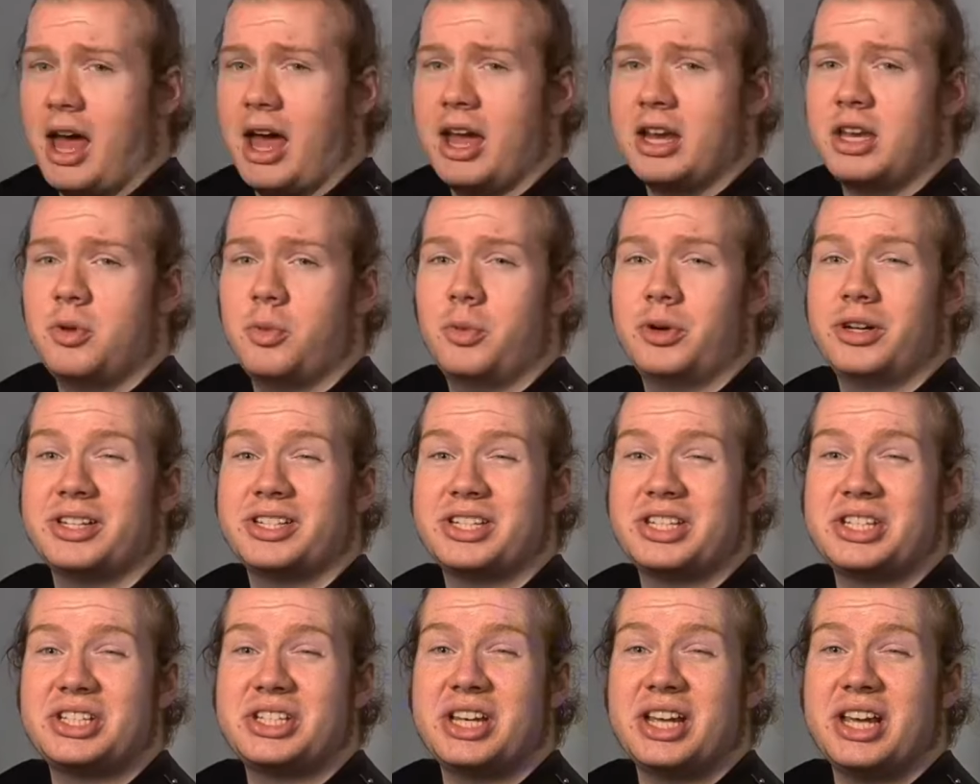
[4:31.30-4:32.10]
And you want to
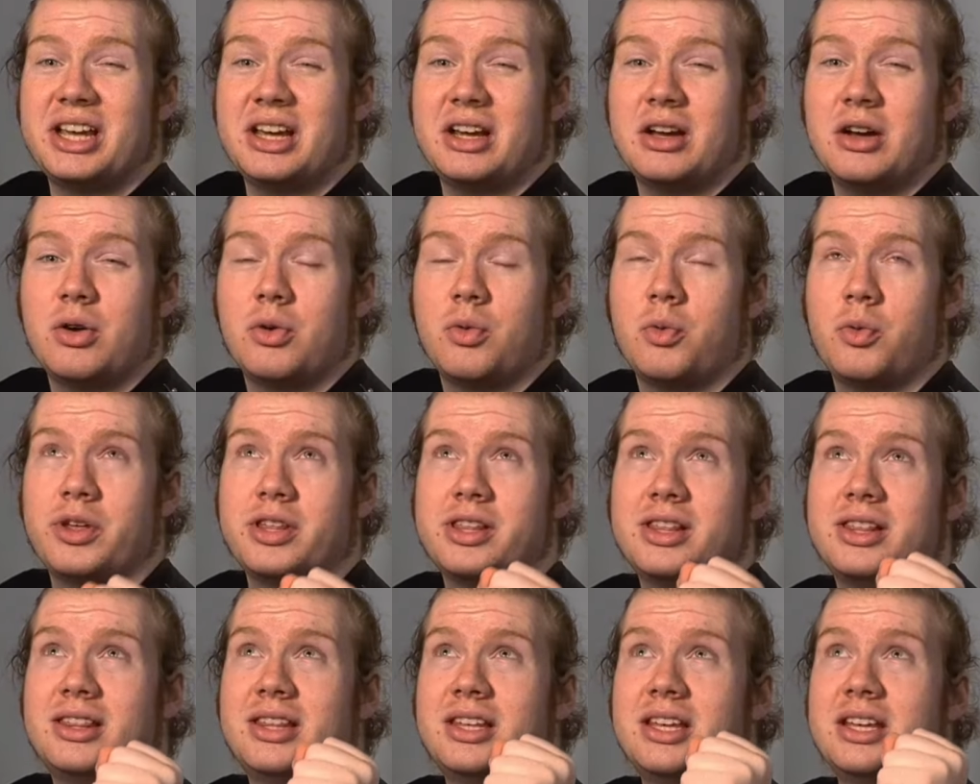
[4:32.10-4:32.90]
sing
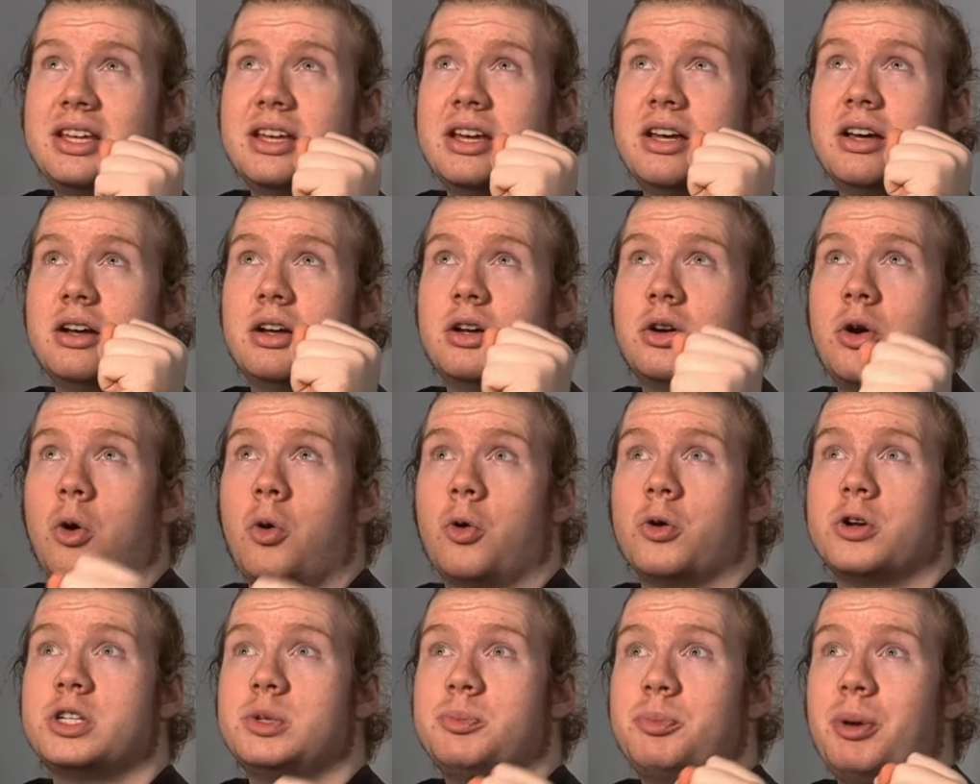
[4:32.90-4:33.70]
with the
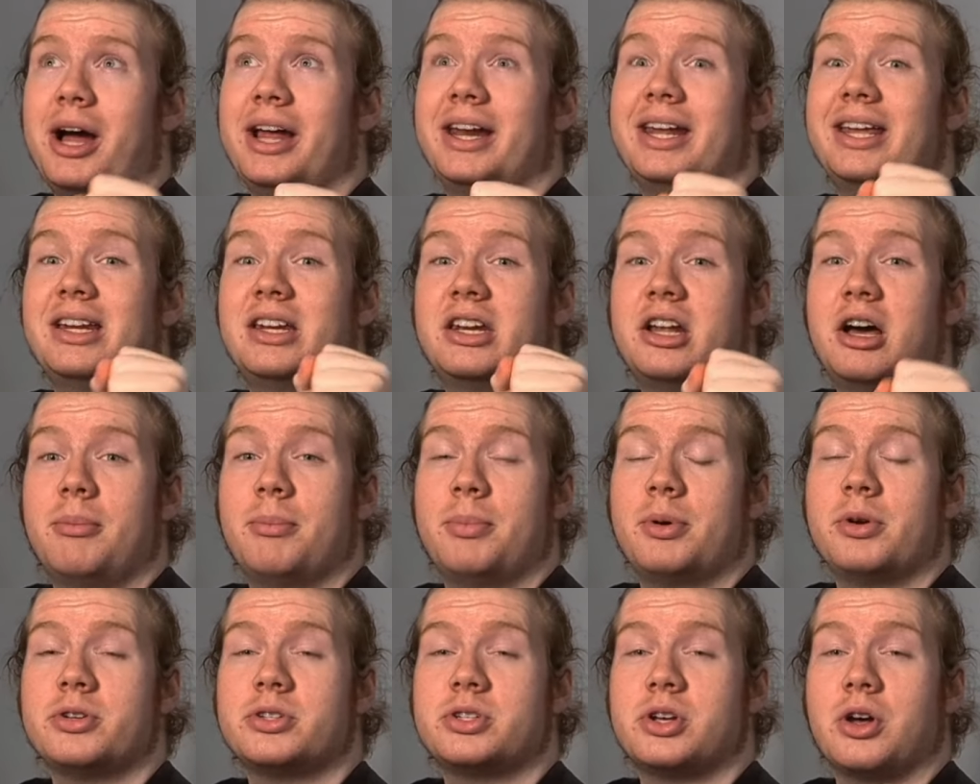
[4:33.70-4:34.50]
corresponding
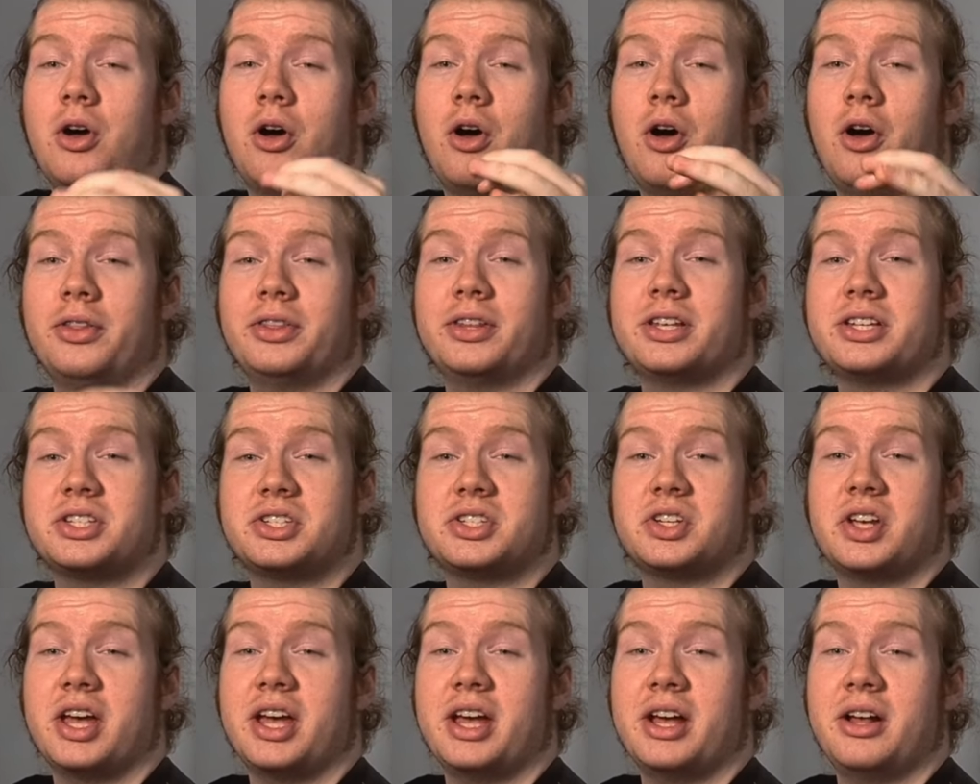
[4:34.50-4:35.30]
numbers on the
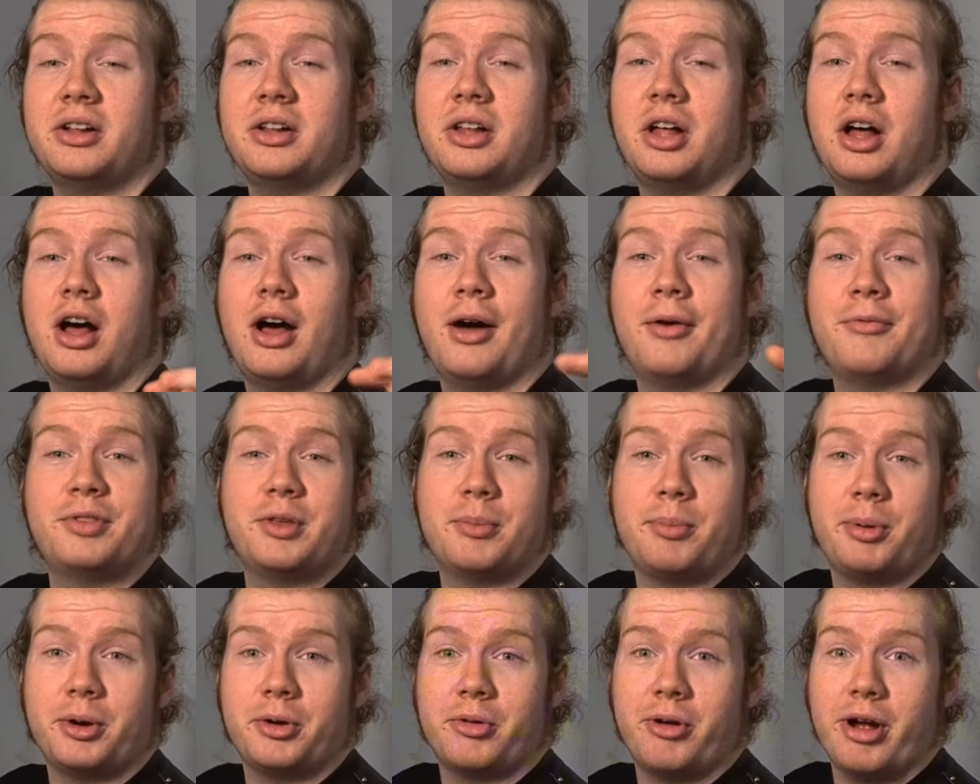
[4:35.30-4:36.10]
scale of
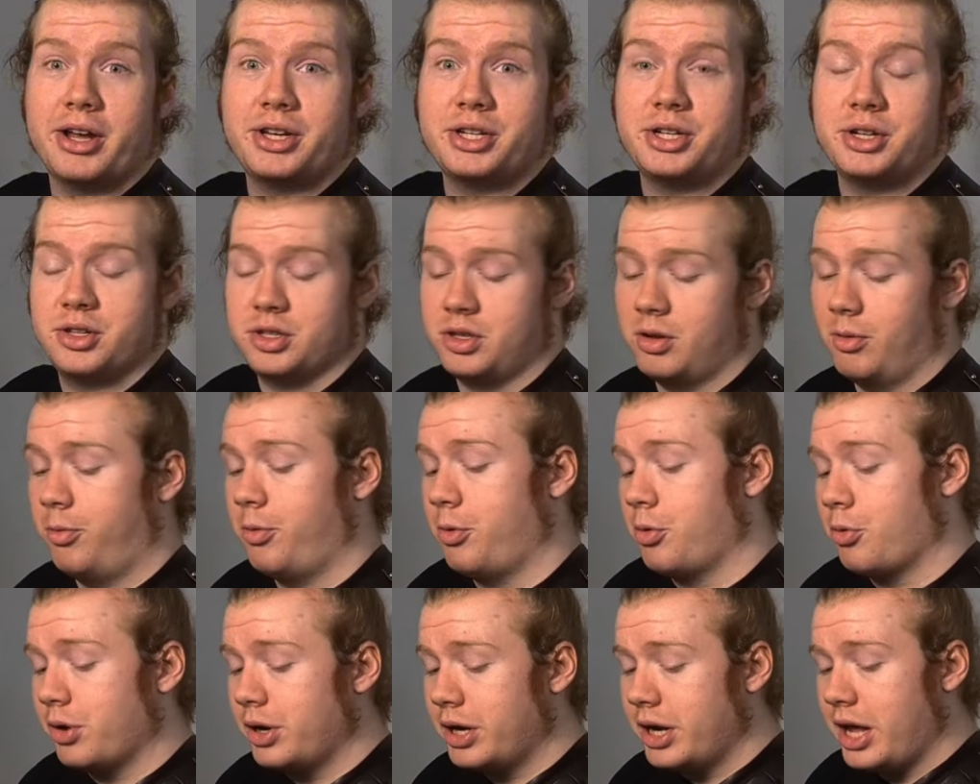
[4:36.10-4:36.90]
the progression. So if
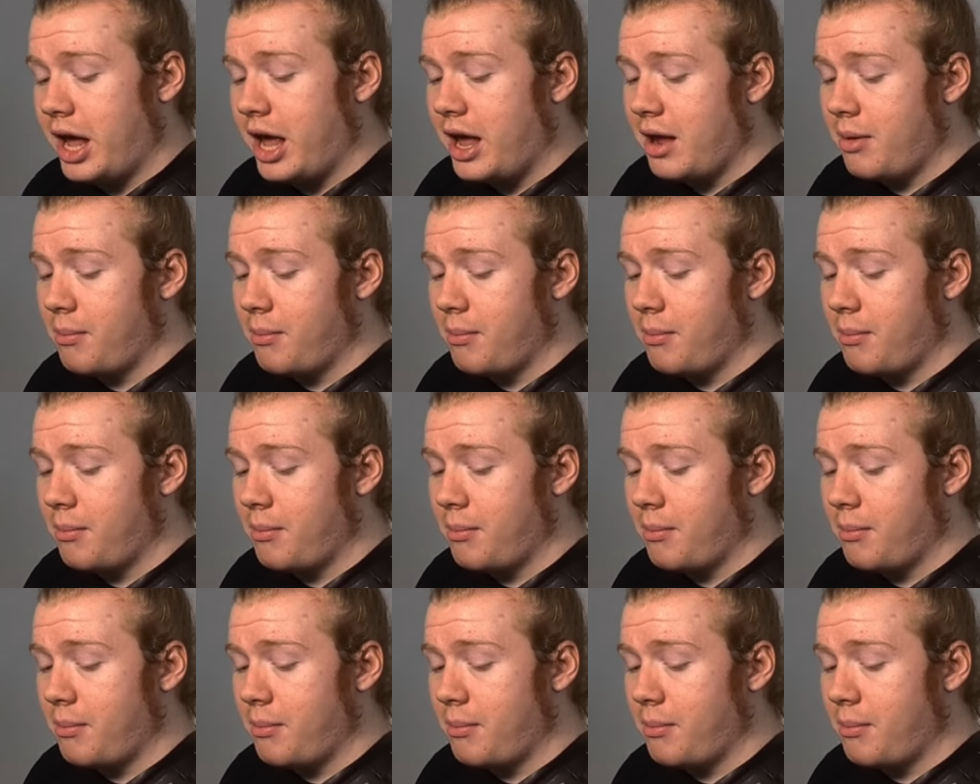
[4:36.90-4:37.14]
we were in A